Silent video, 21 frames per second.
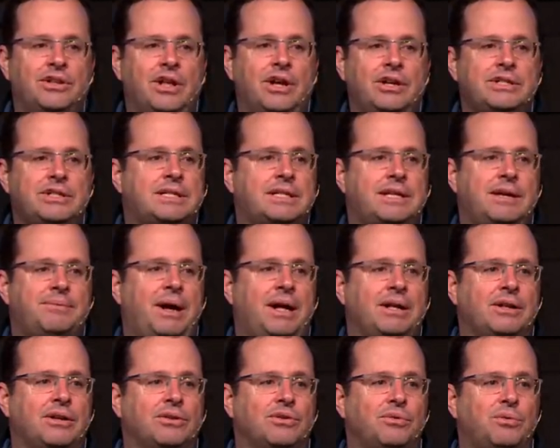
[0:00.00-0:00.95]
step
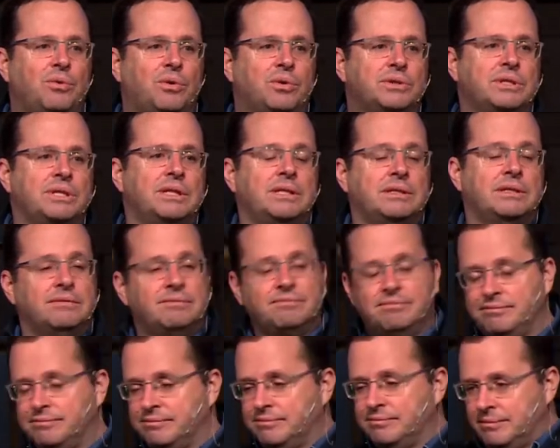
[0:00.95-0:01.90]
out on the water and
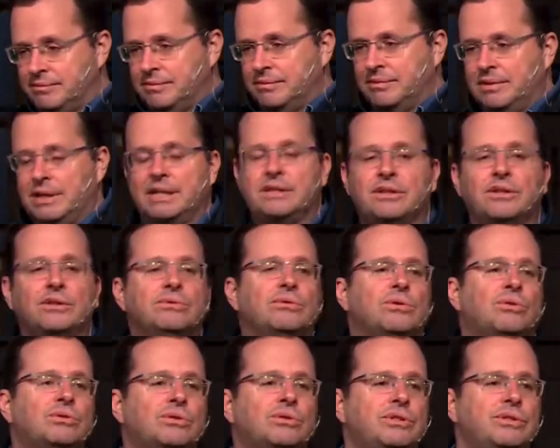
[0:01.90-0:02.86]
let the
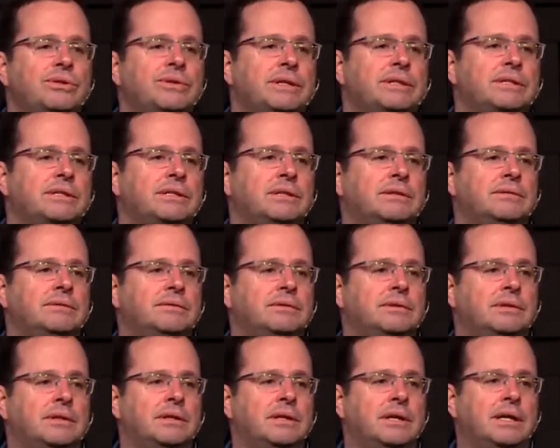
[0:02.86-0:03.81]
Lord do it.
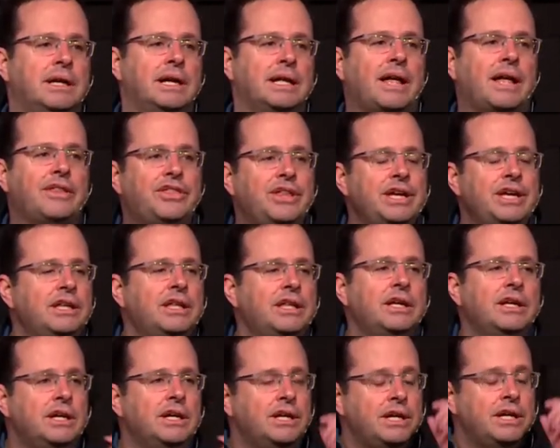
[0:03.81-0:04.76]
And I
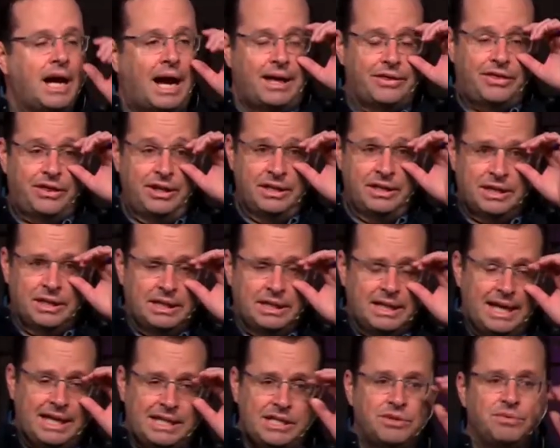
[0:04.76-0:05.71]
think the
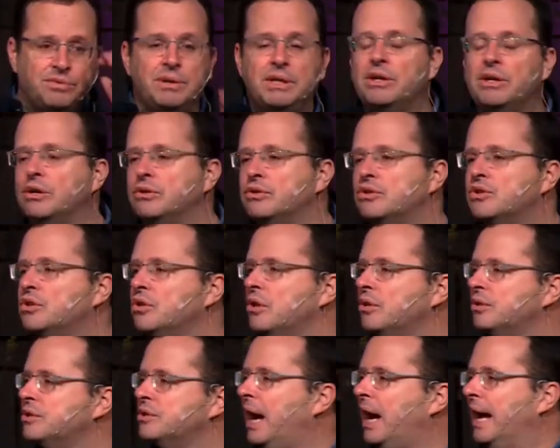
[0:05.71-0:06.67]
less we
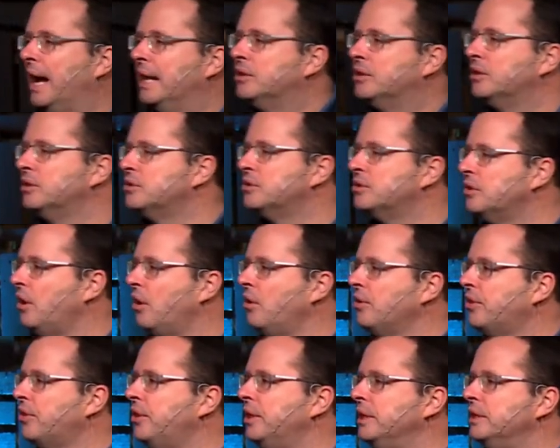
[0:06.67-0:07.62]
try and
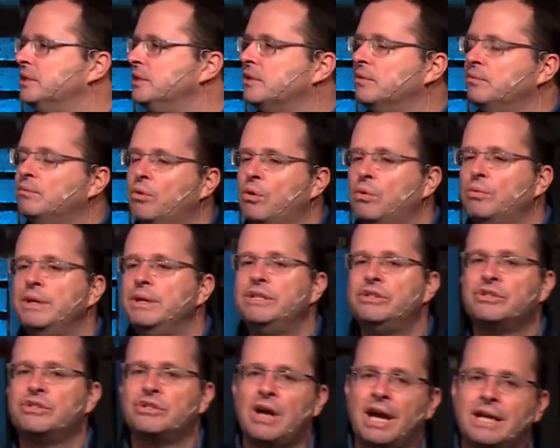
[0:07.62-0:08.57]
control things, the more we
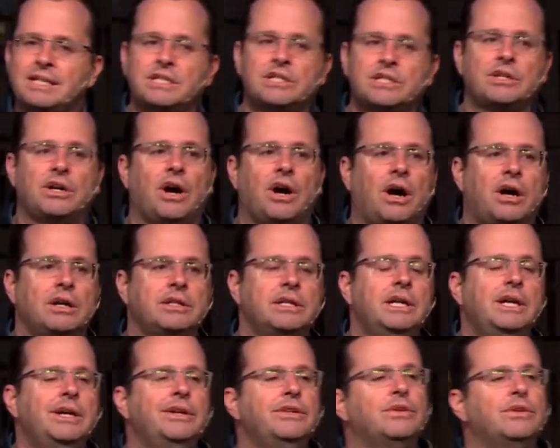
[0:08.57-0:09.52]
trust God,
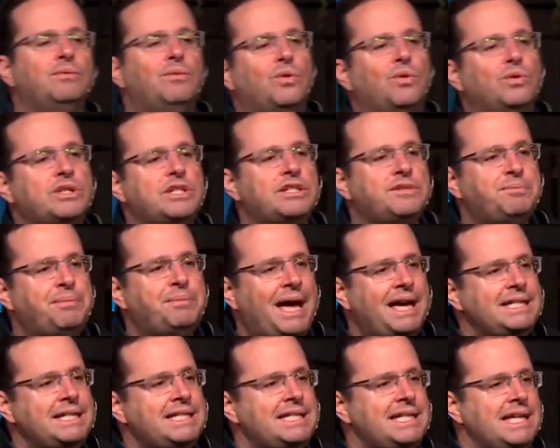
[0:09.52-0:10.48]
the more
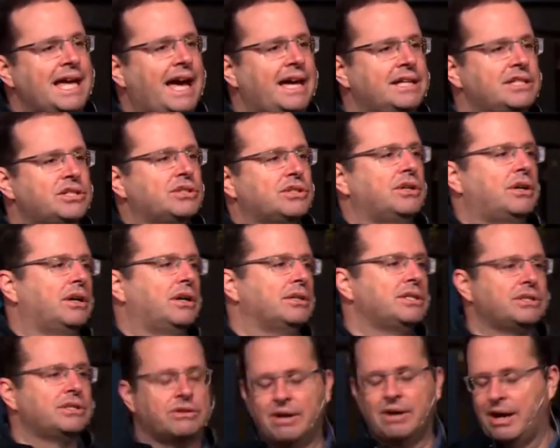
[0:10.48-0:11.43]
space he has to
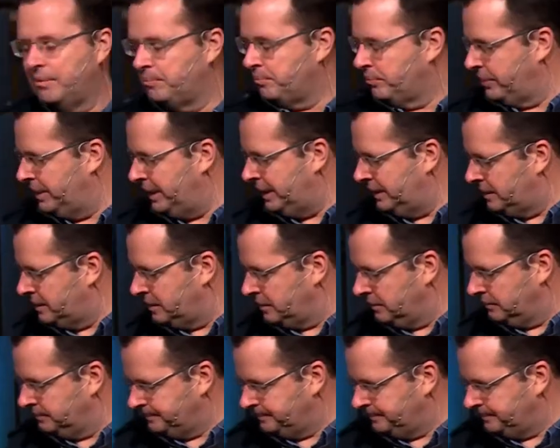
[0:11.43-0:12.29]
answer our prayers.